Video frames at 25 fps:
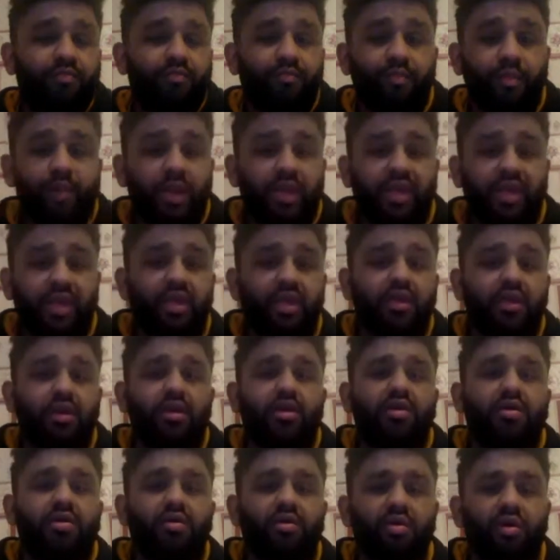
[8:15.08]
being
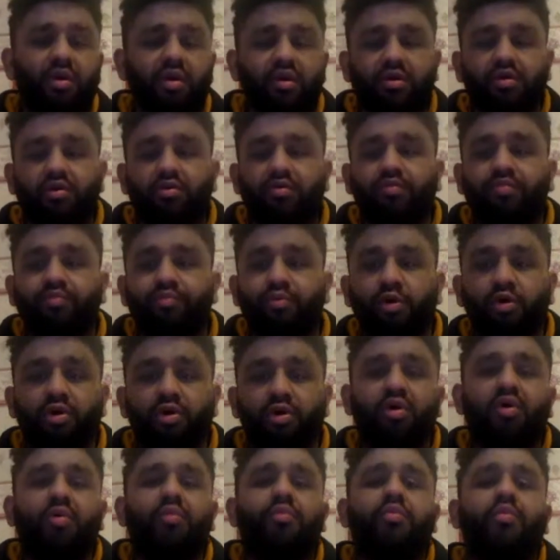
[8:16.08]
brought
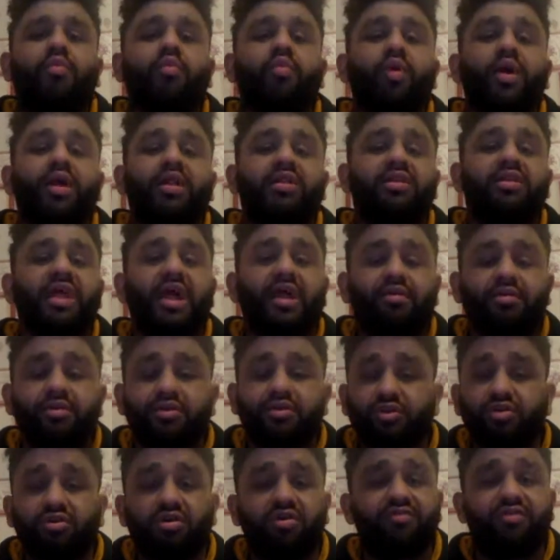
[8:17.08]
up with
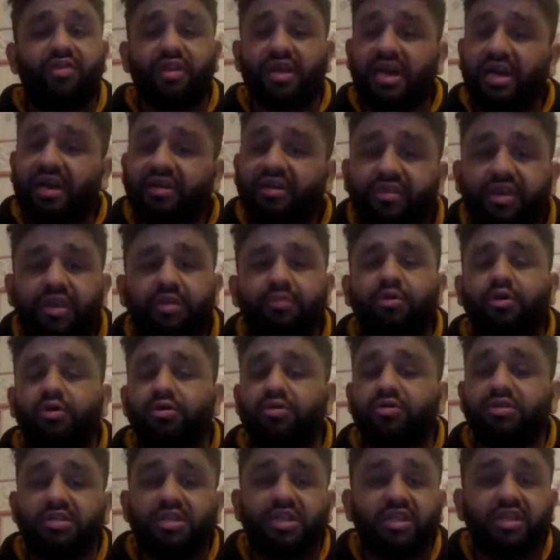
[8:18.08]
Terence Crawford, having him
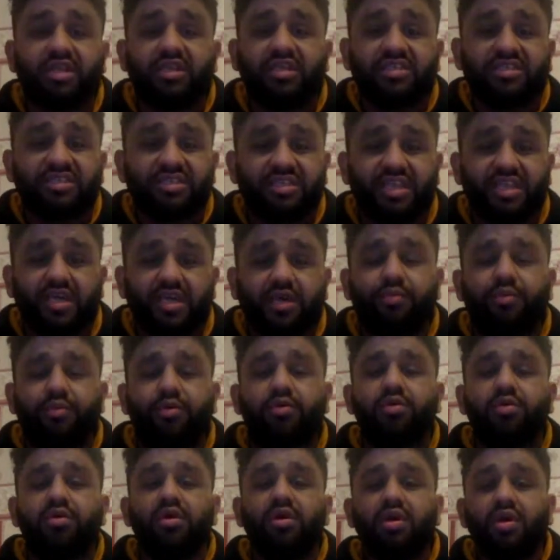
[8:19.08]
constantly in his
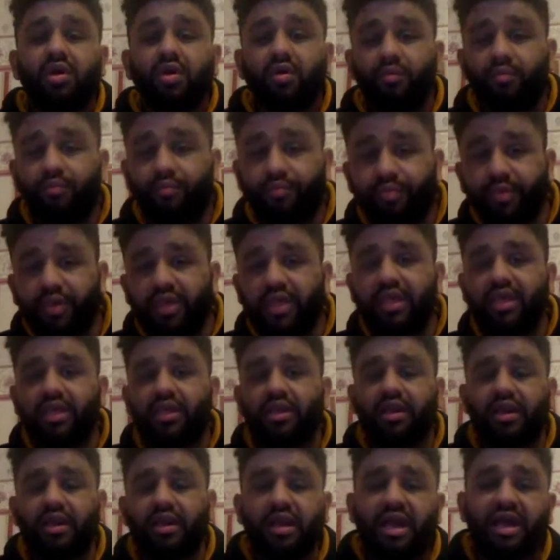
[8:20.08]
stable,
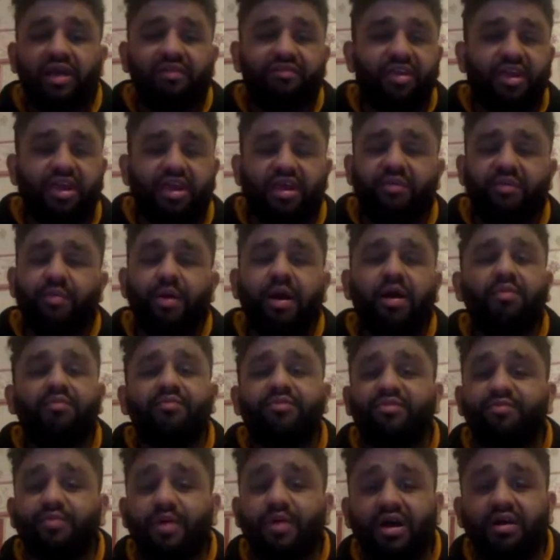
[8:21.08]
having a
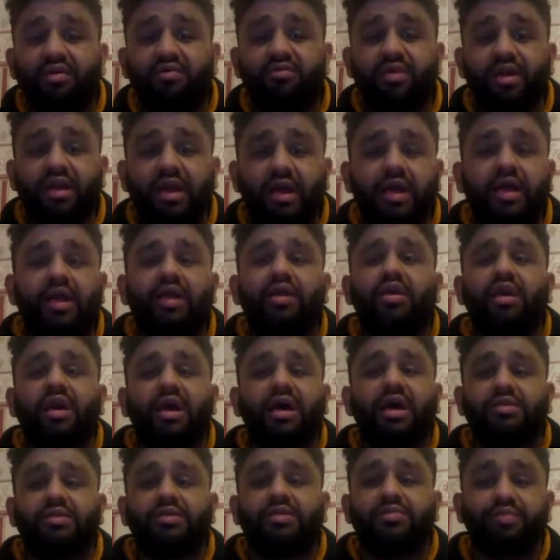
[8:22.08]
pound for pound guy
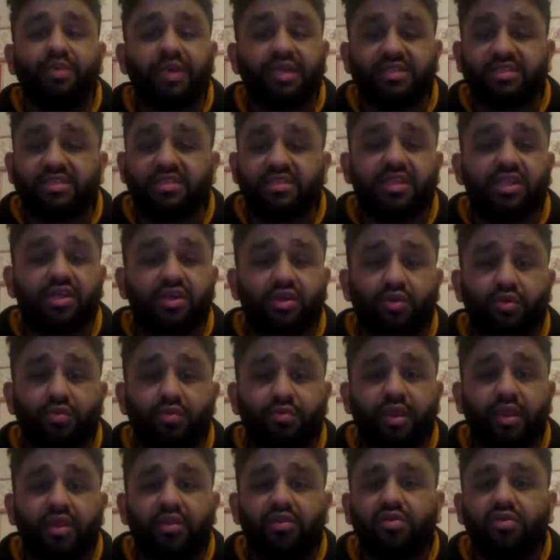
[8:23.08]
as basically your
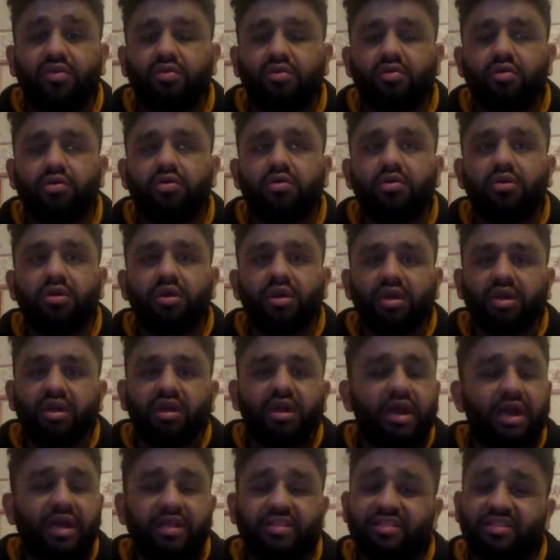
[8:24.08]
mentor,
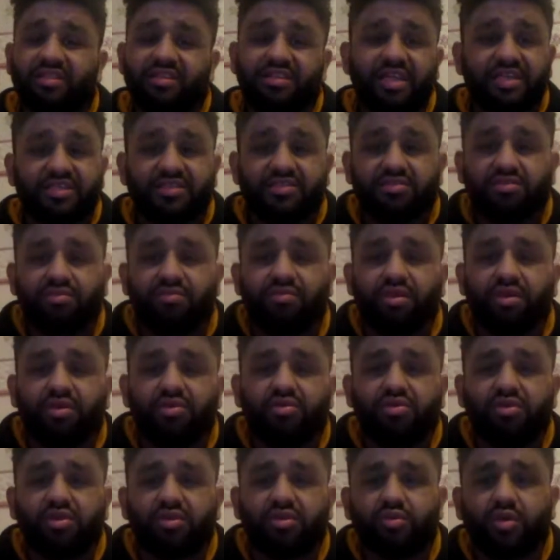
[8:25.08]
I think that's
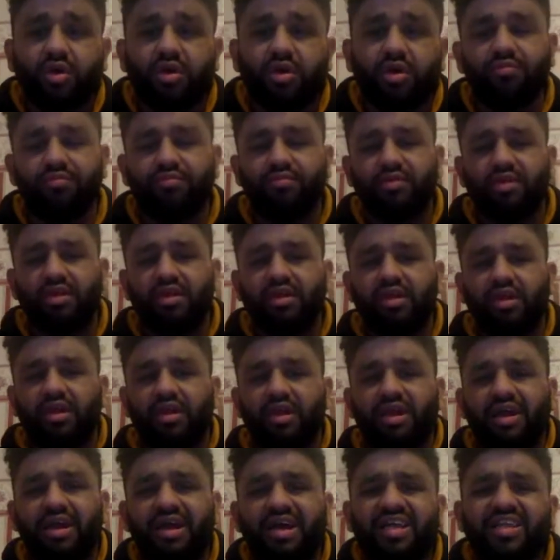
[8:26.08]
huge as well.
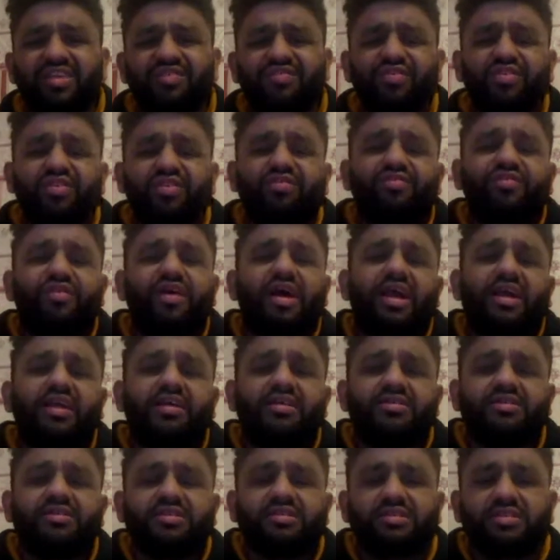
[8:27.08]
As for the fight
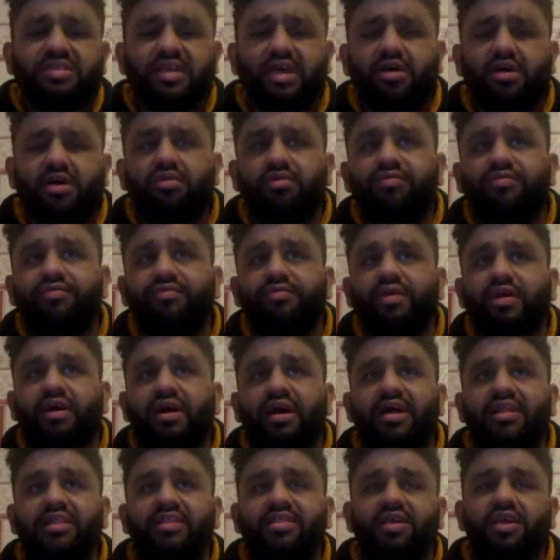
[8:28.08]
itself,
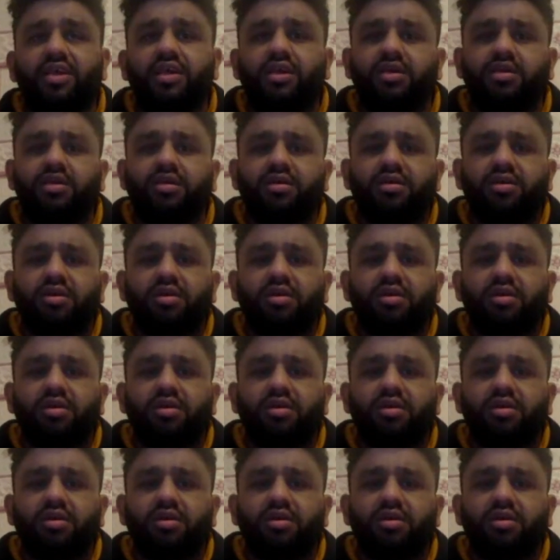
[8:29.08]
I think